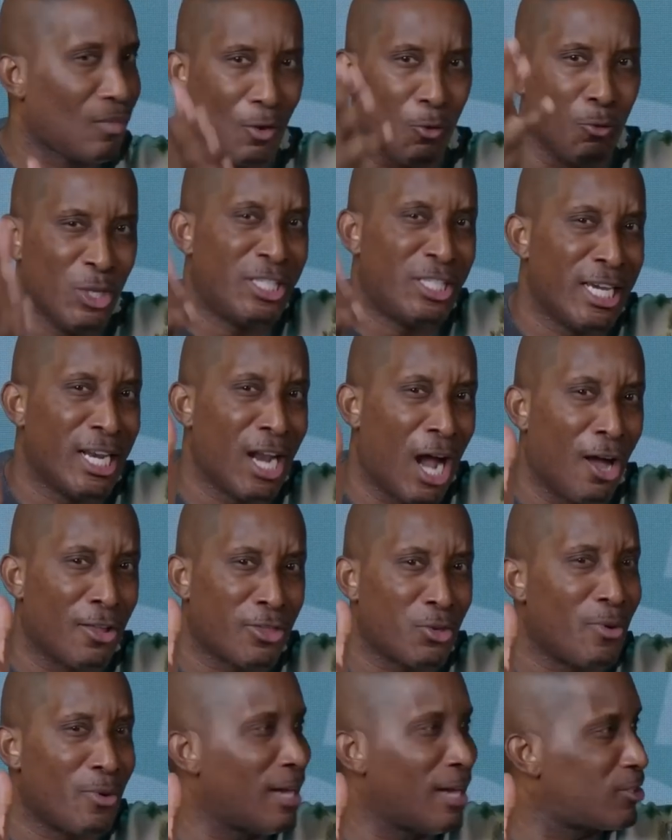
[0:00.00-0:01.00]
We see it all
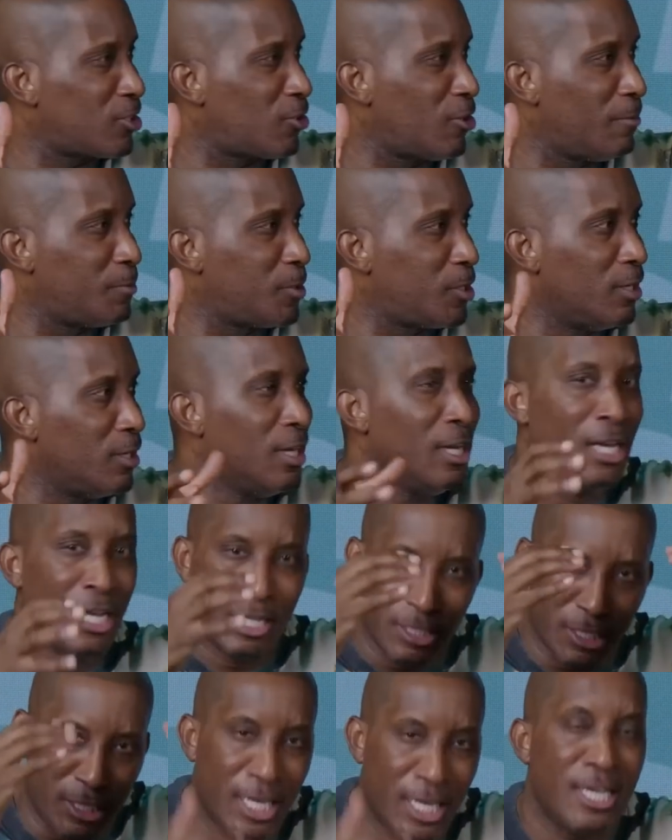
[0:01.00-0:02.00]
throughout Scripture.
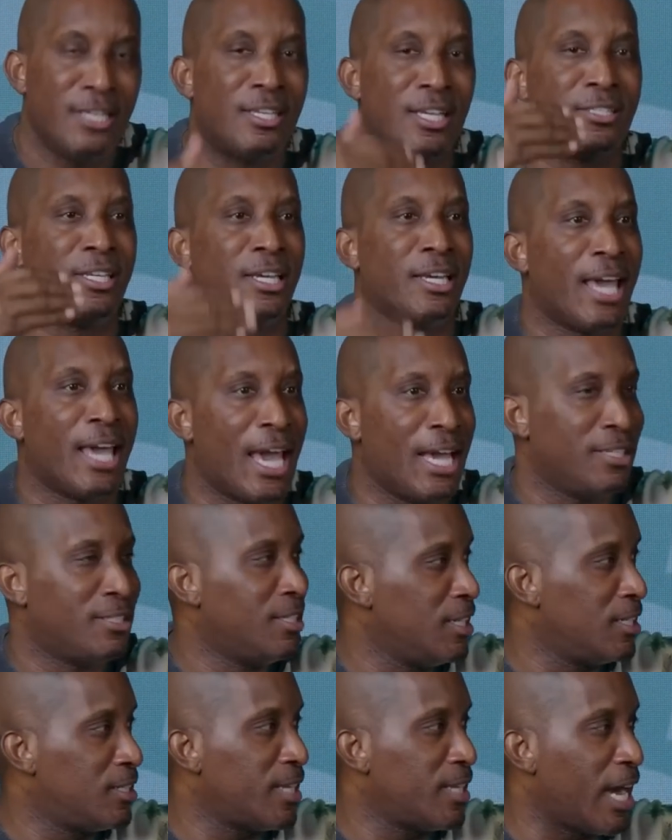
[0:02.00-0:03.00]
Jesus engaged in
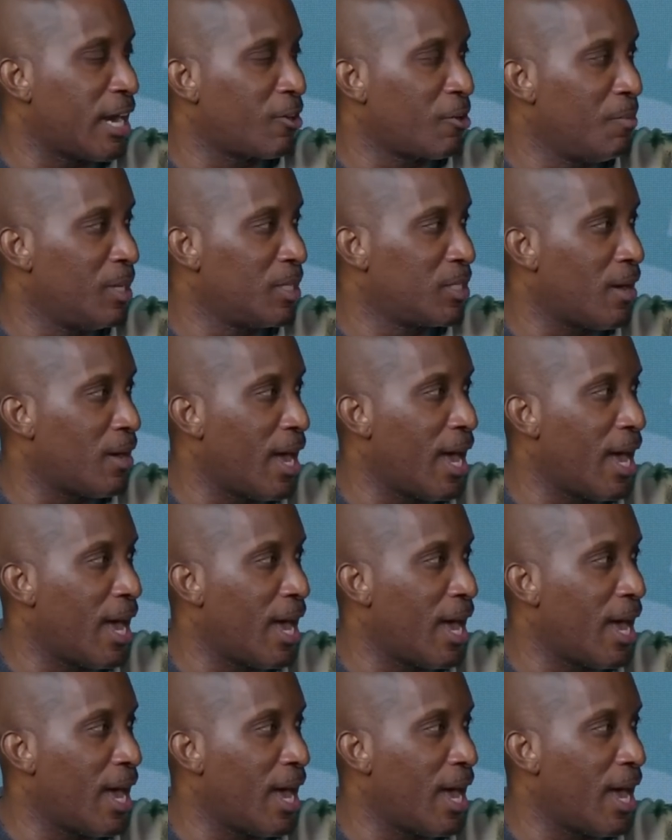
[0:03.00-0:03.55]
this sacramental